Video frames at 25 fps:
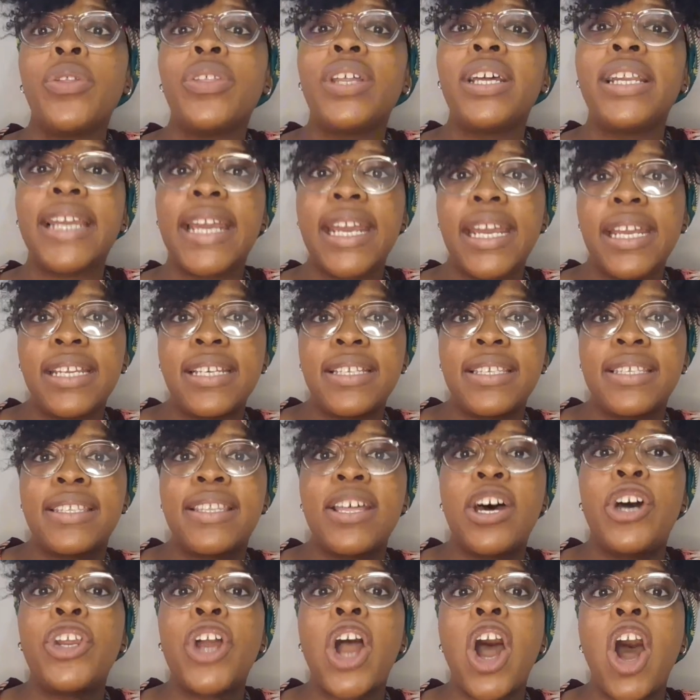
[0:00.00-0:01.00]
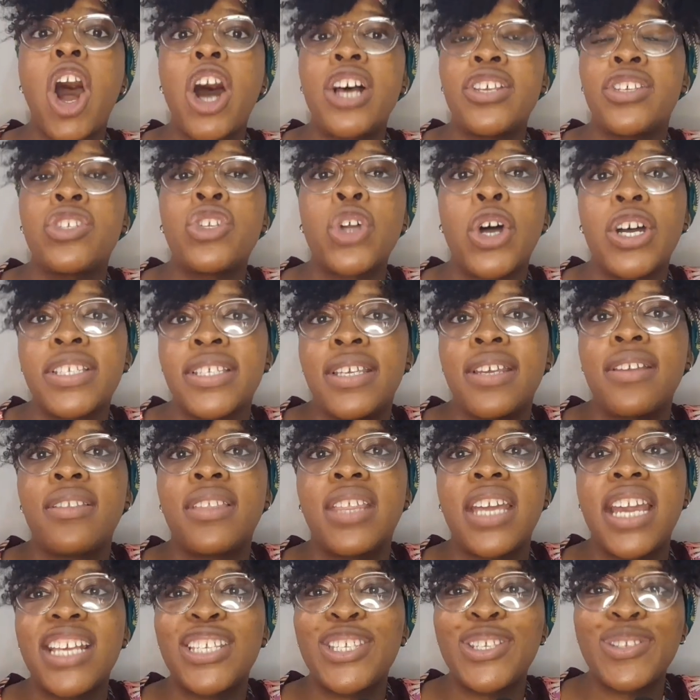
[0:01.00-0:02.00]
ladies that are starting
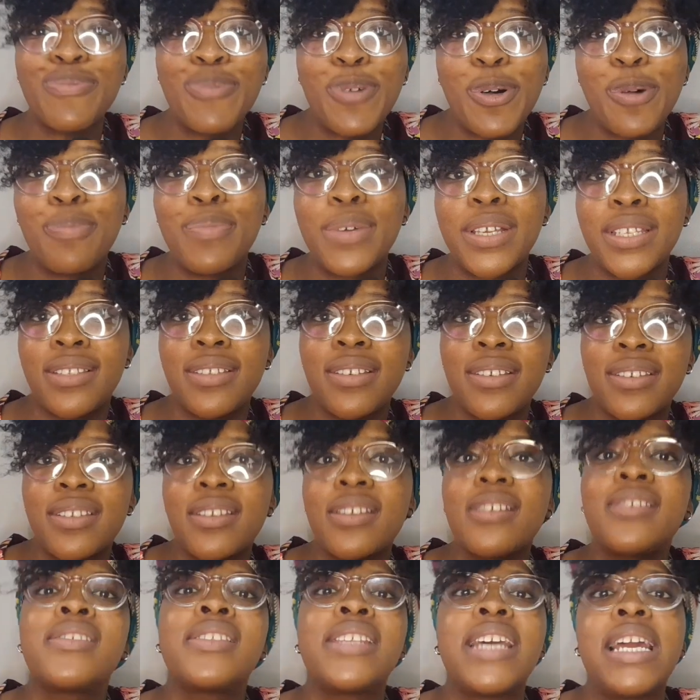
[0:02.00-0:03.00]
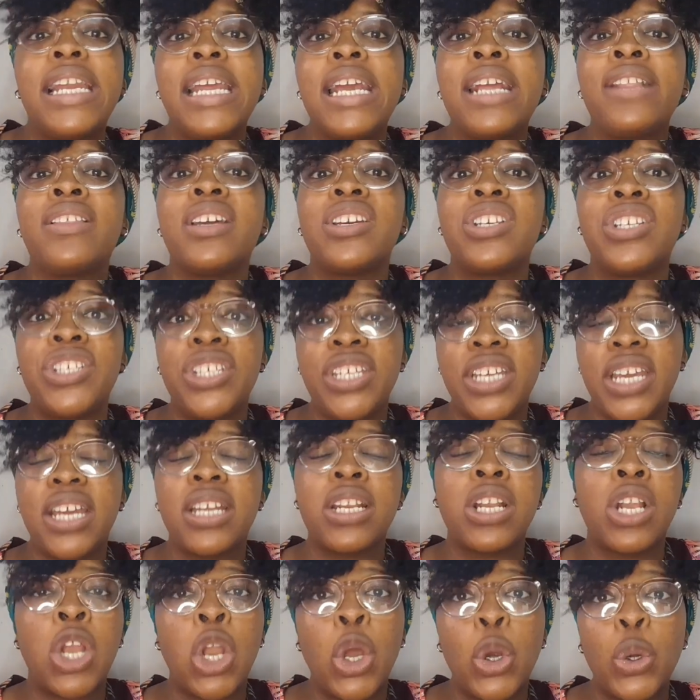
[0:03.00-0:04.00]
their small businesses selling the
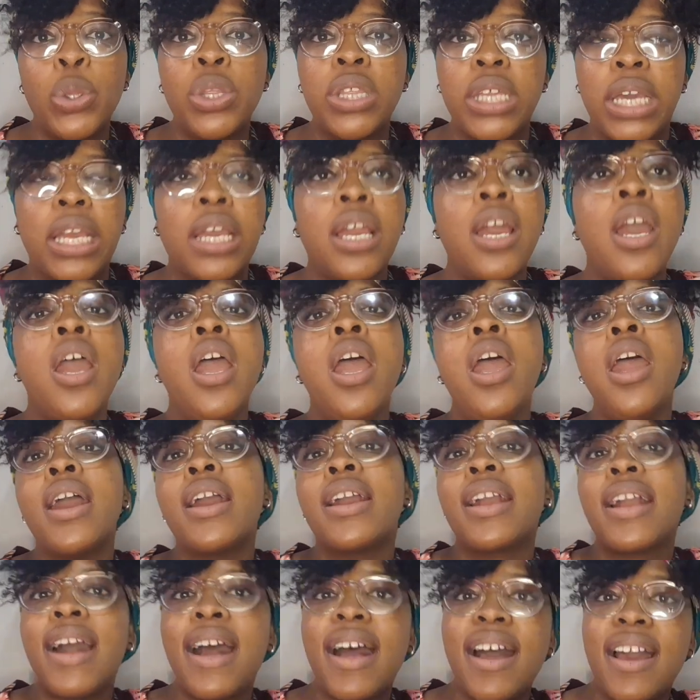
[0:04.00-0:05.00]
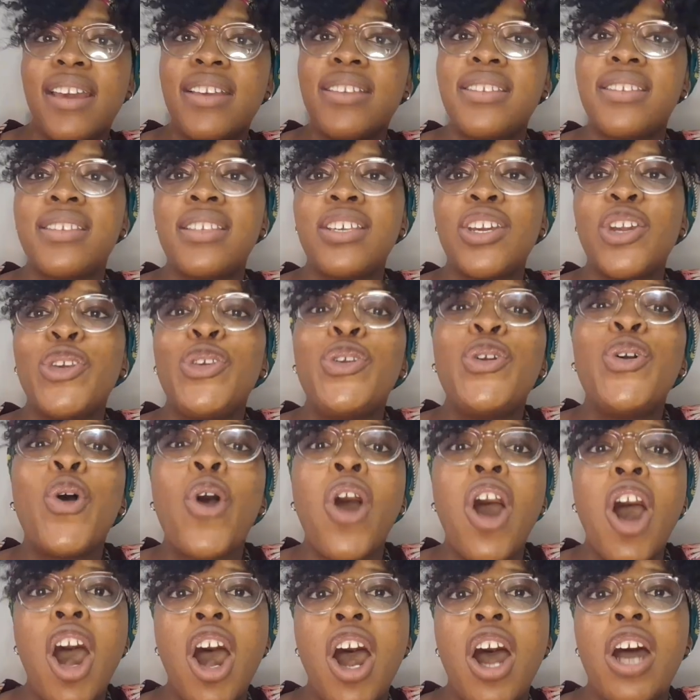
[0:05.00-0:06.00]
Shein clothing. Guys, you
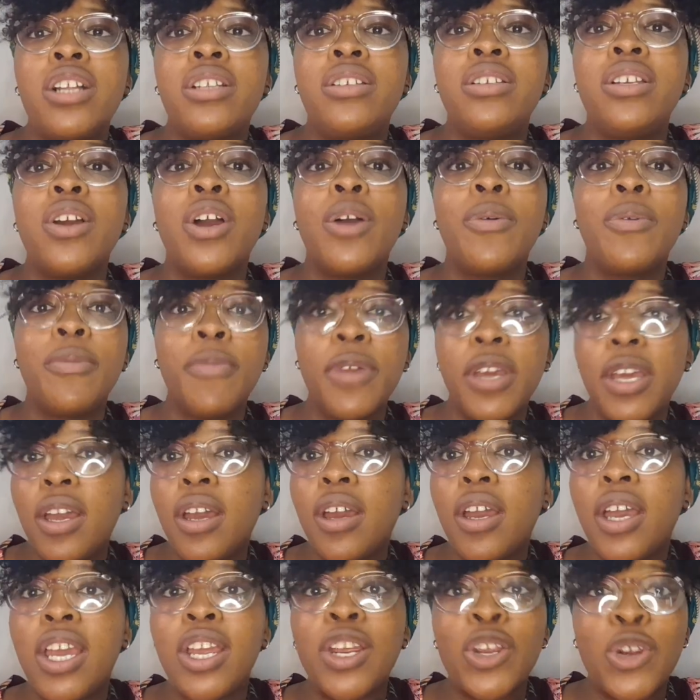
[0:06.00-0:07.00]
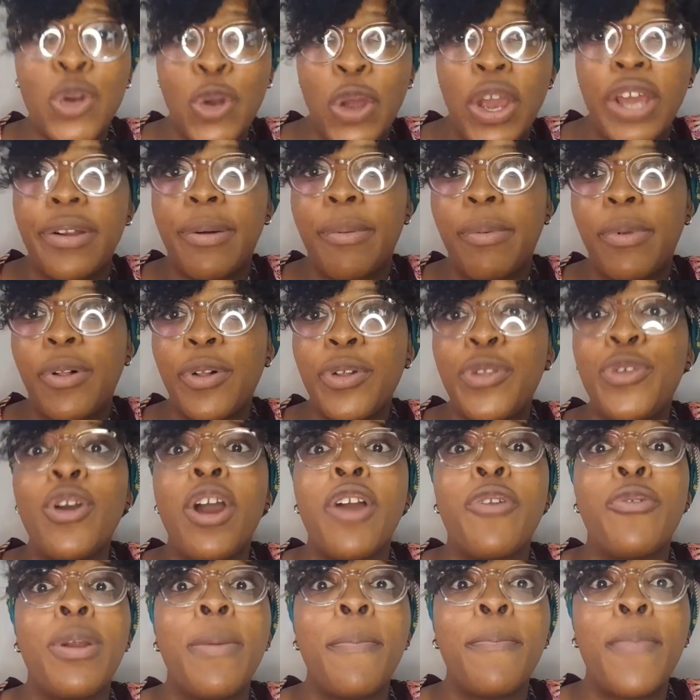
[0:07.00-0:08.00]
are incredible. You
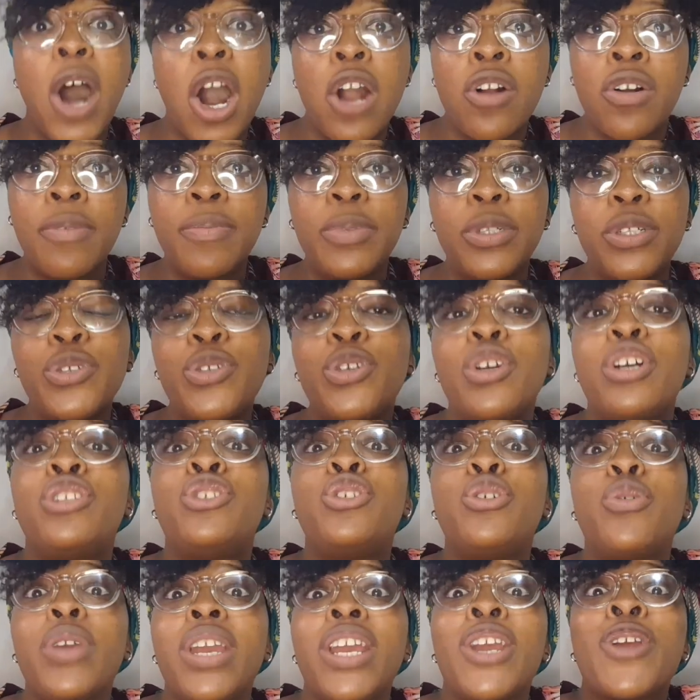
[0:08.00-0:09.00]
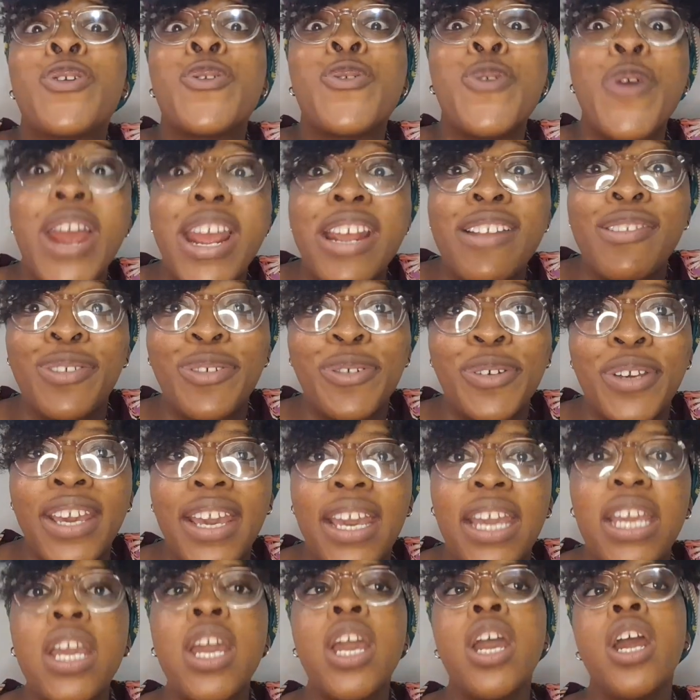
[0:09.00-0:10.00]
are remarkable. You're doing great.
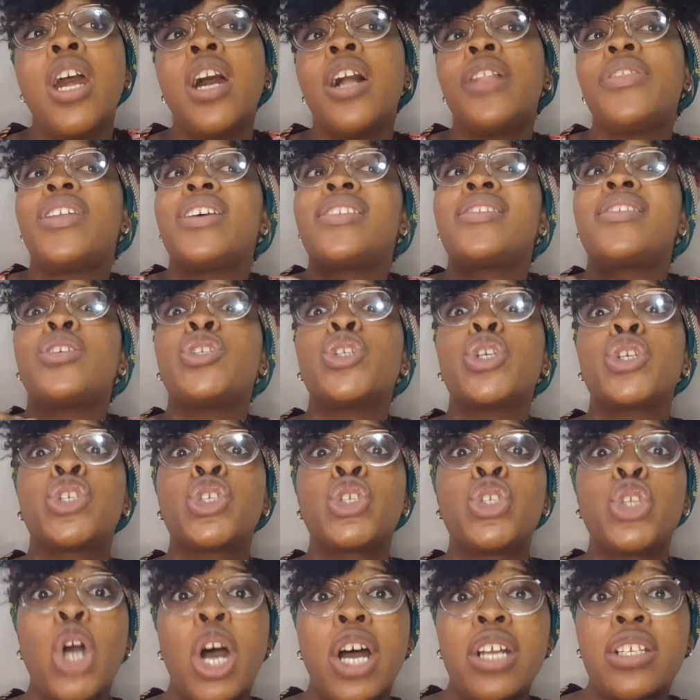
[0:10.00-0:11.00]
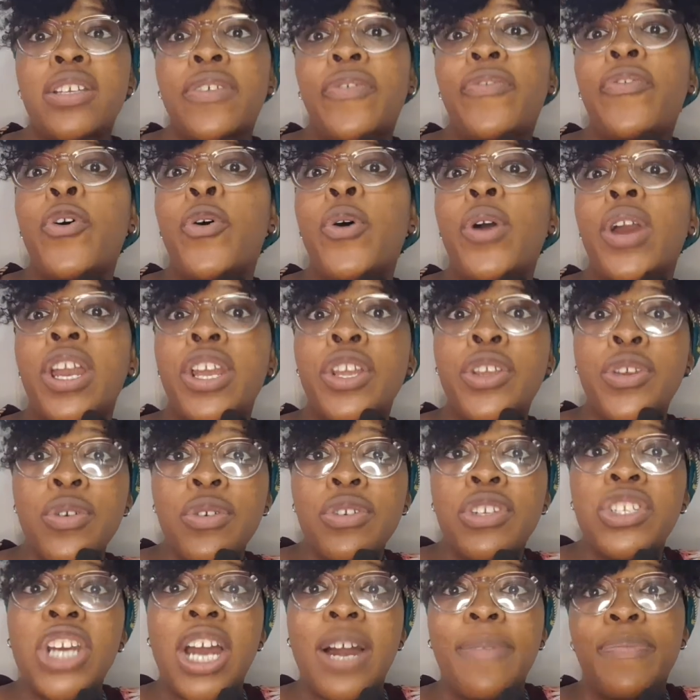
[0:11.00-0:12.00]
Okay. This is a start for a new
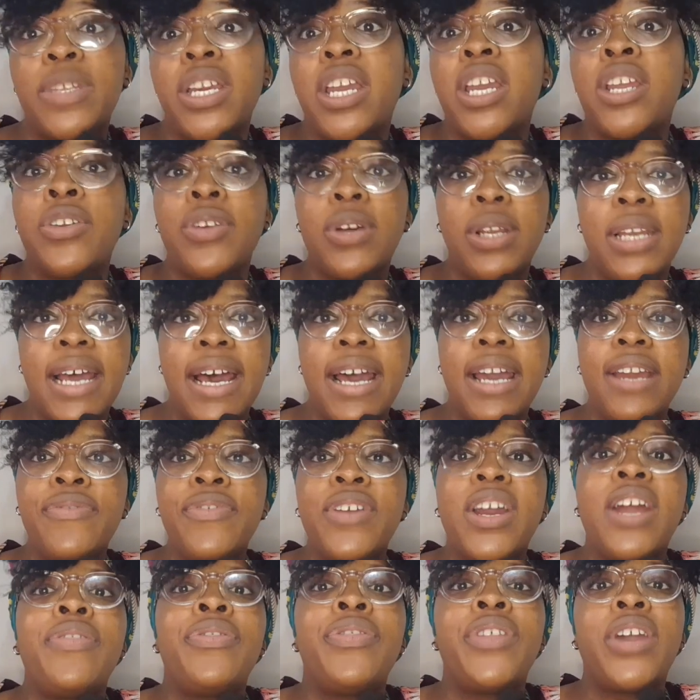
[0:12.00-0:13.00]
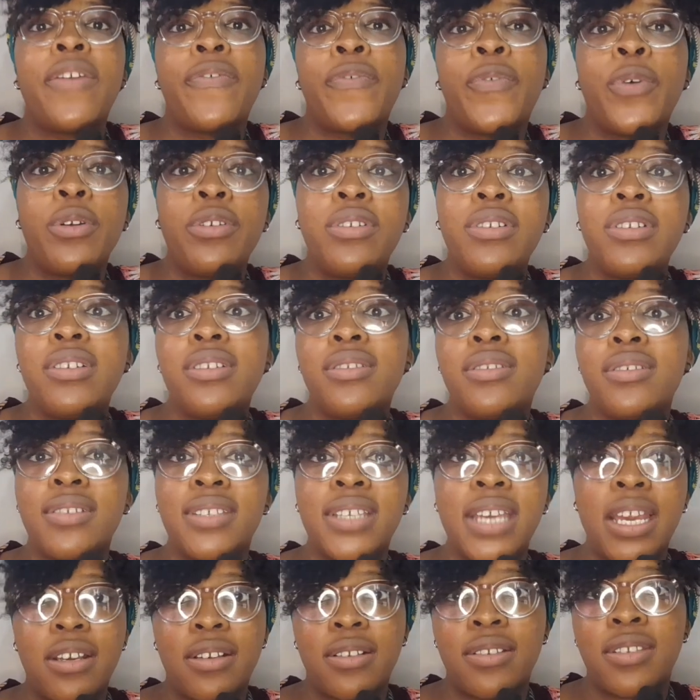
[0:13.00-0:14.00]
chapter in your life, and therefore you need to
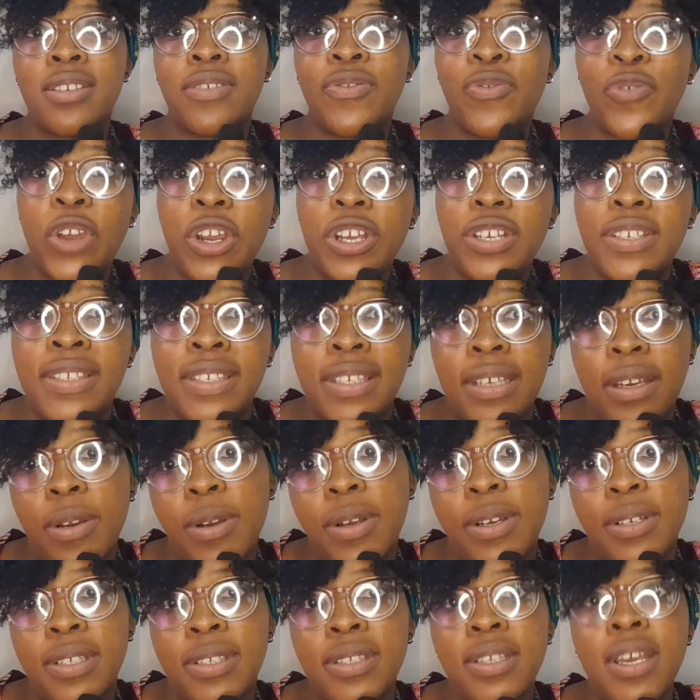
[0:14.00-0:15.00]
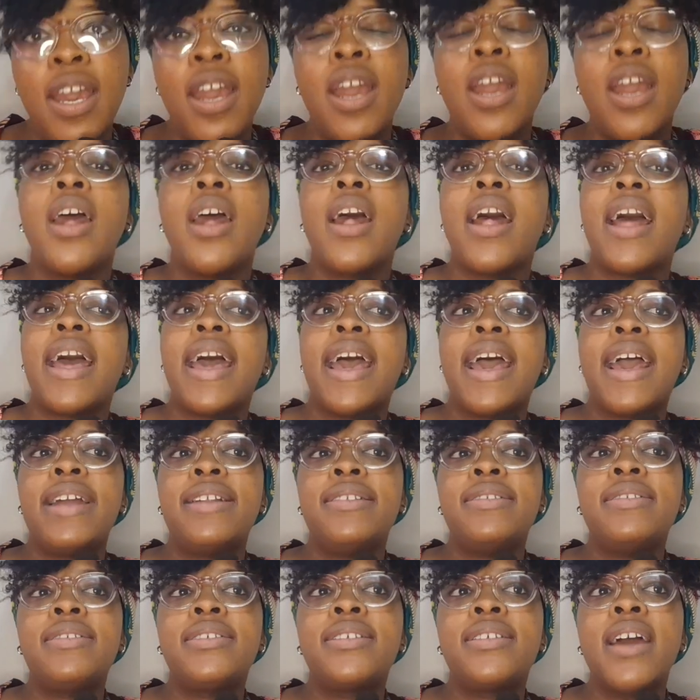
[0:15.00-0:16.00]
take it very serious.
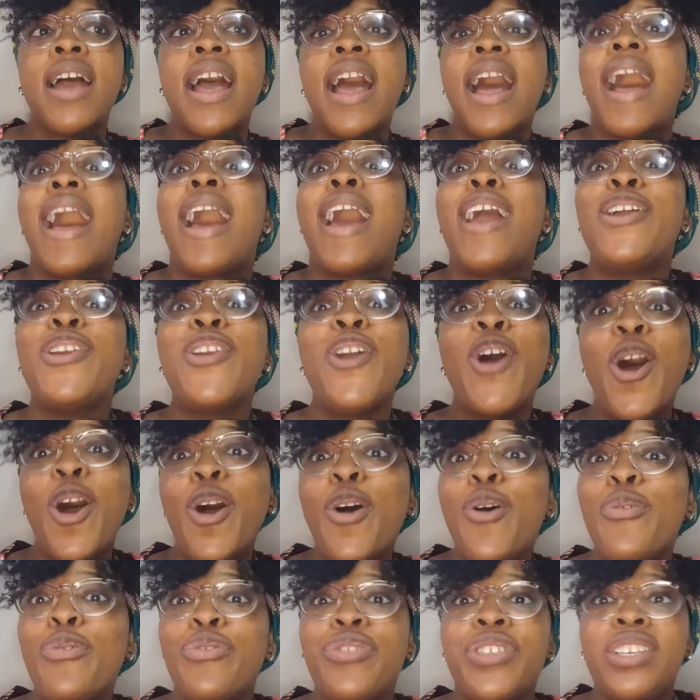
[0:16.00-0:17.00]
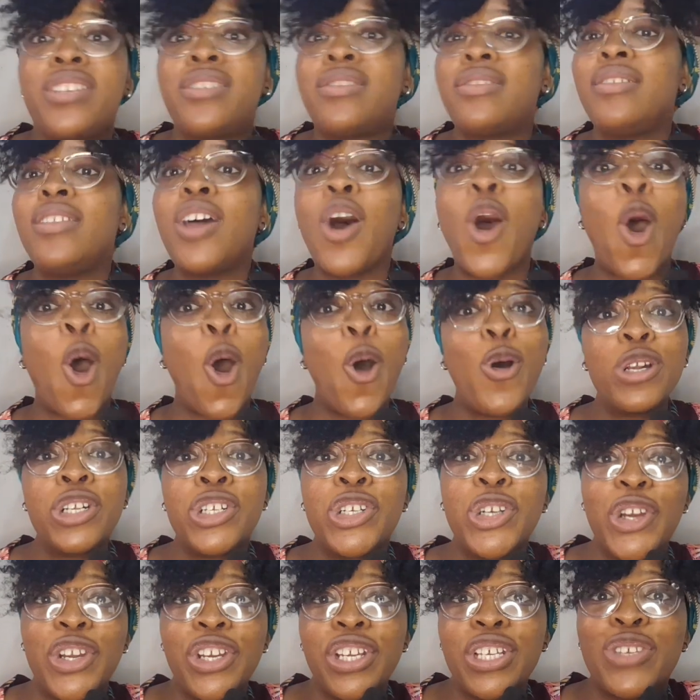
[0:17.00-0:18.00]
And I know the whole
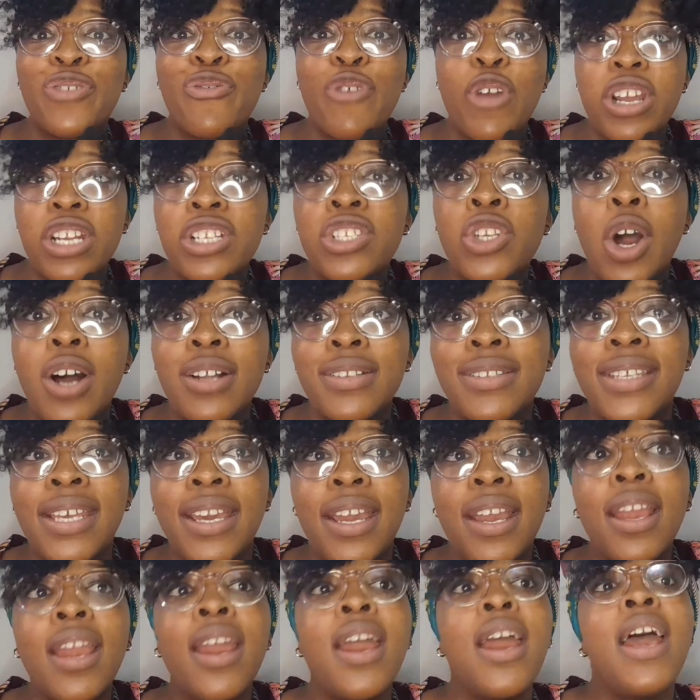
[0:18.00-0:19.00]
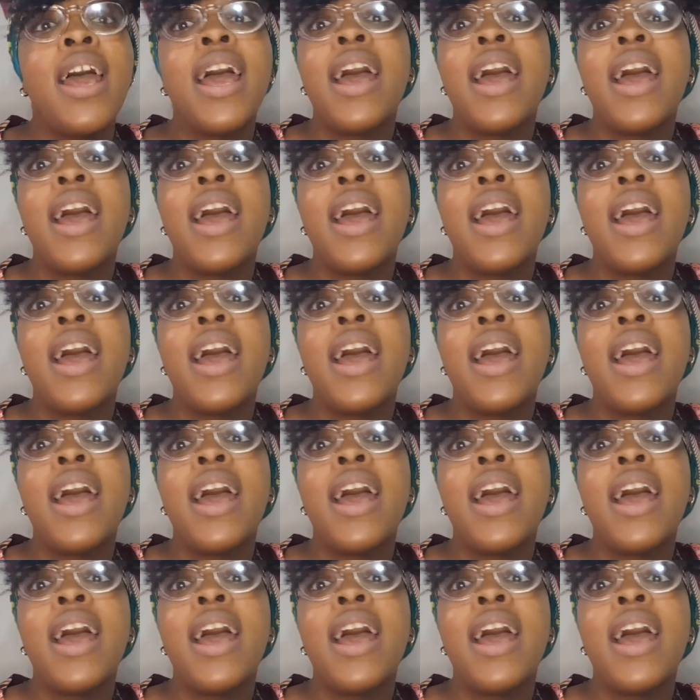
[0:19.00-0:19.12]
journey is very daunting.